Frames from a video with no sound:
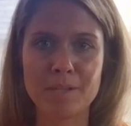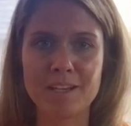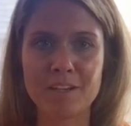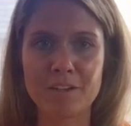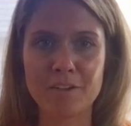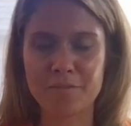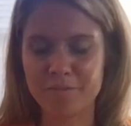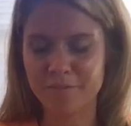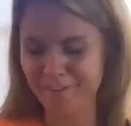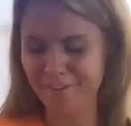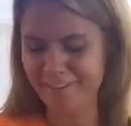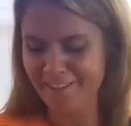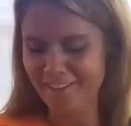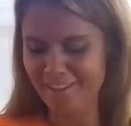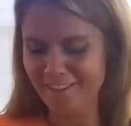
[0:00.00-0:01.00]
be kind
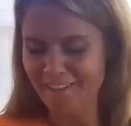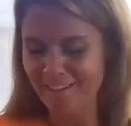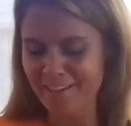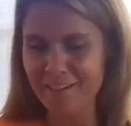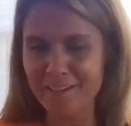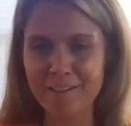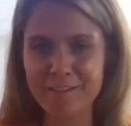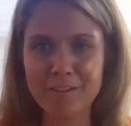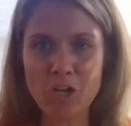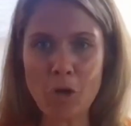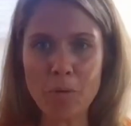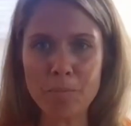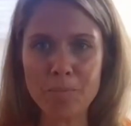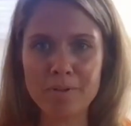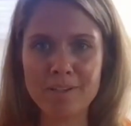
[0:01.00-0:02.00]
of the
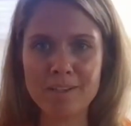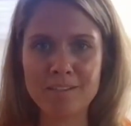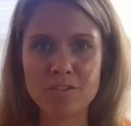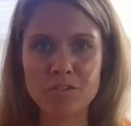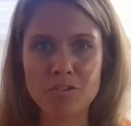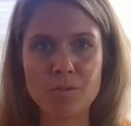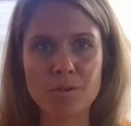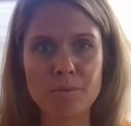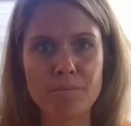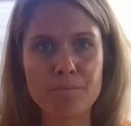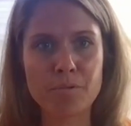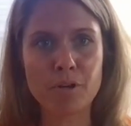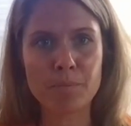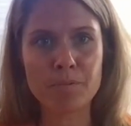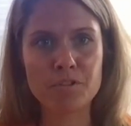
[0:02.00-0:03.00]
company needs to do a
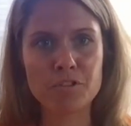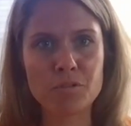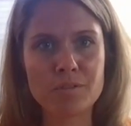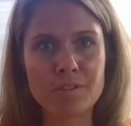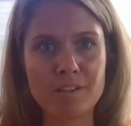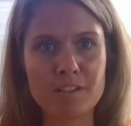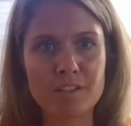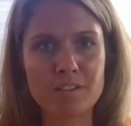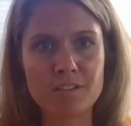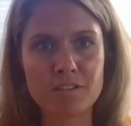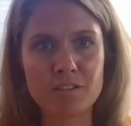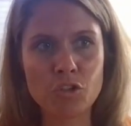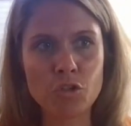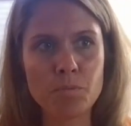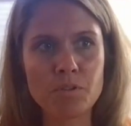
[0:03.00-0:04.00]
proper due diligence on
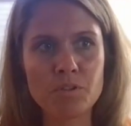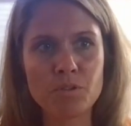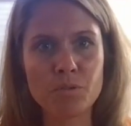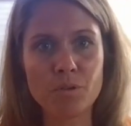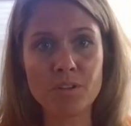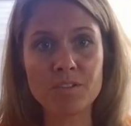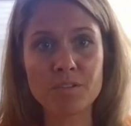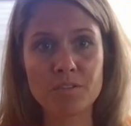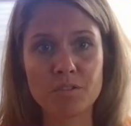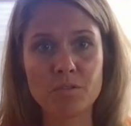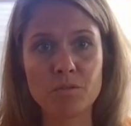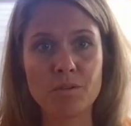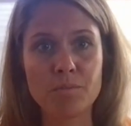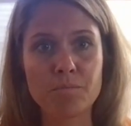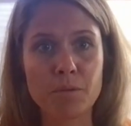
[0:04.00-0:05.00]
you, but you also should
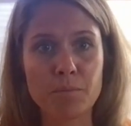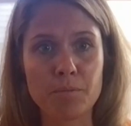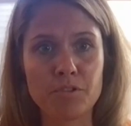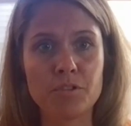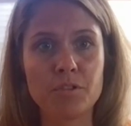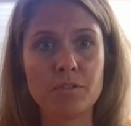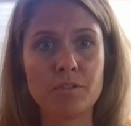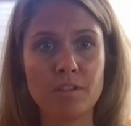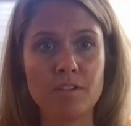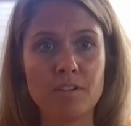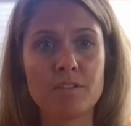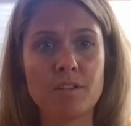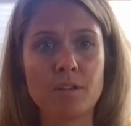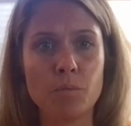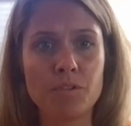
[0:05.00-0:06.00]
do a proper due
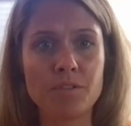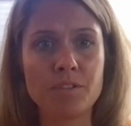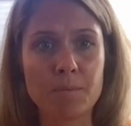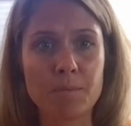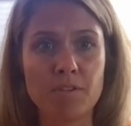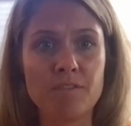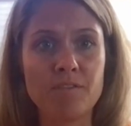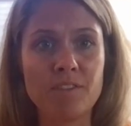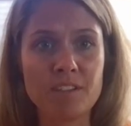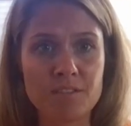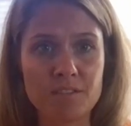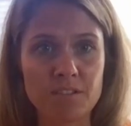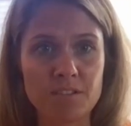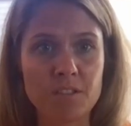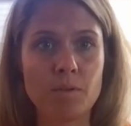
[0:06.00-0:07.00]
diligence on what type of
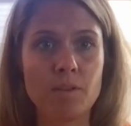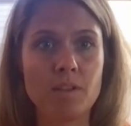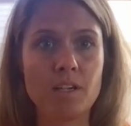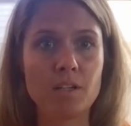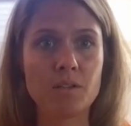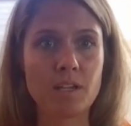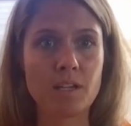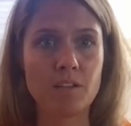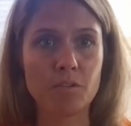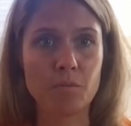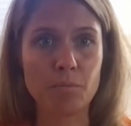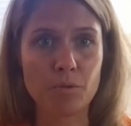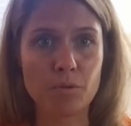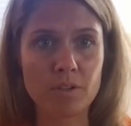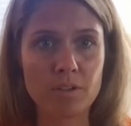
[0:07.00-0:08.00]
investors you would like to get on
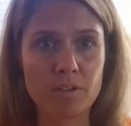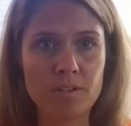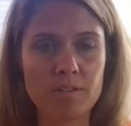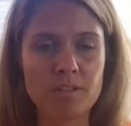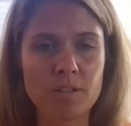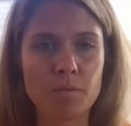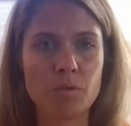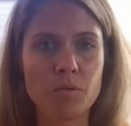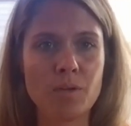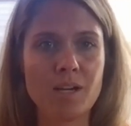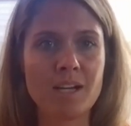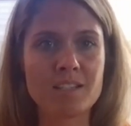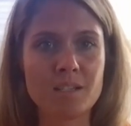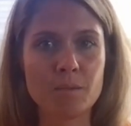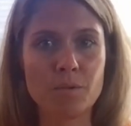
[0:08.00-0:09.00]
board. Someone who
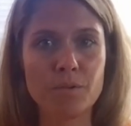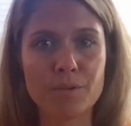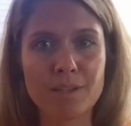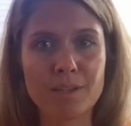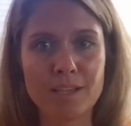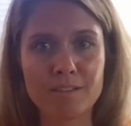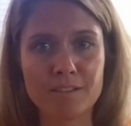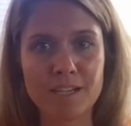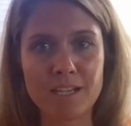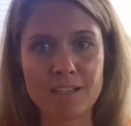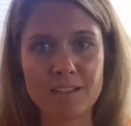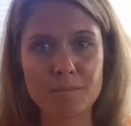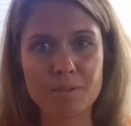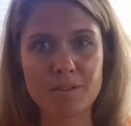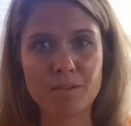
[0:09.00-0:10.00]
actually wants to get their
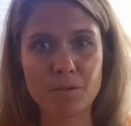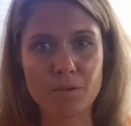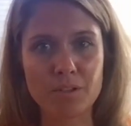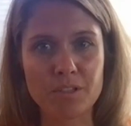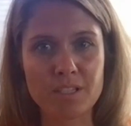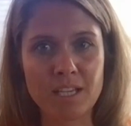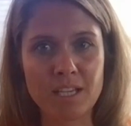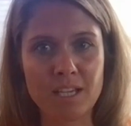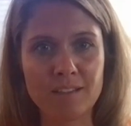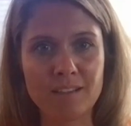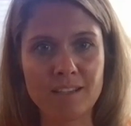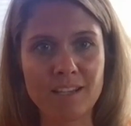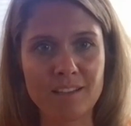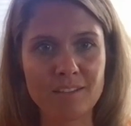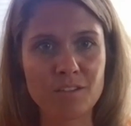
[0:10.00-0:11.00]
hands a bit dirty
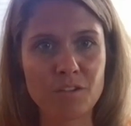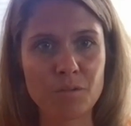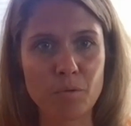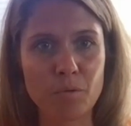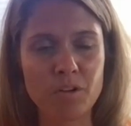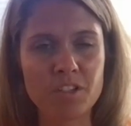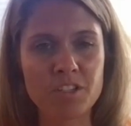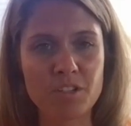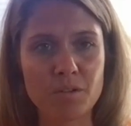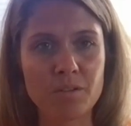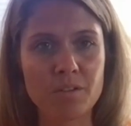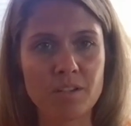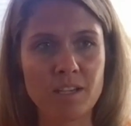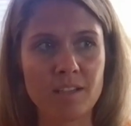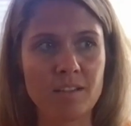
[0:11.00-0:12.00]
and support you
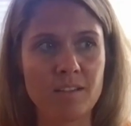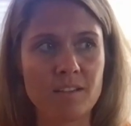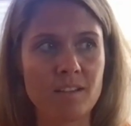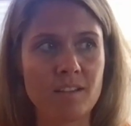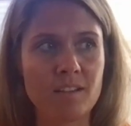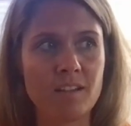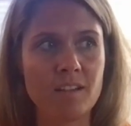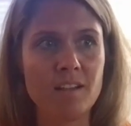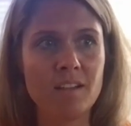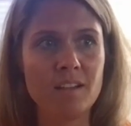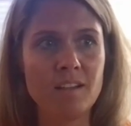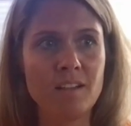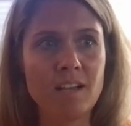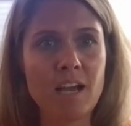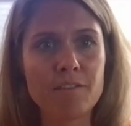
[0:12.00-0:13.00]
and
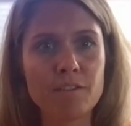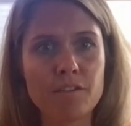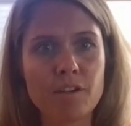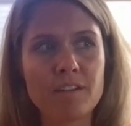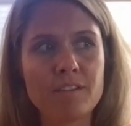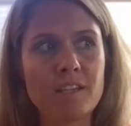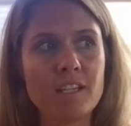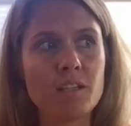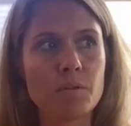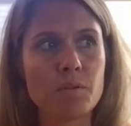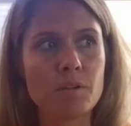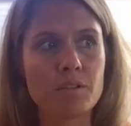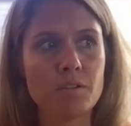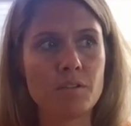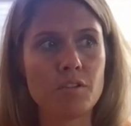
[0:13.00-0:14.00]
have the right
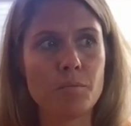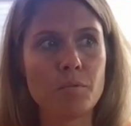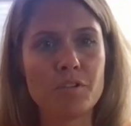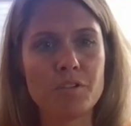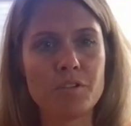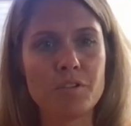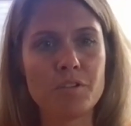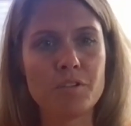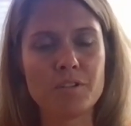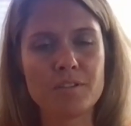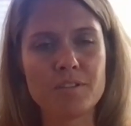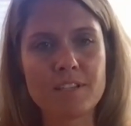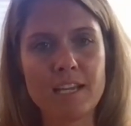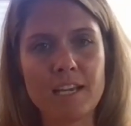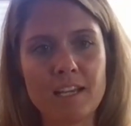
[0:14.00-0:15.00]
network to support you in
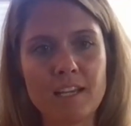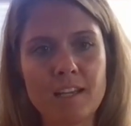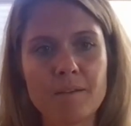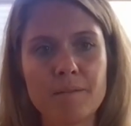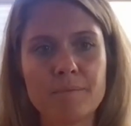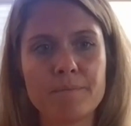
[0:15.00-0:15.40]
scaling.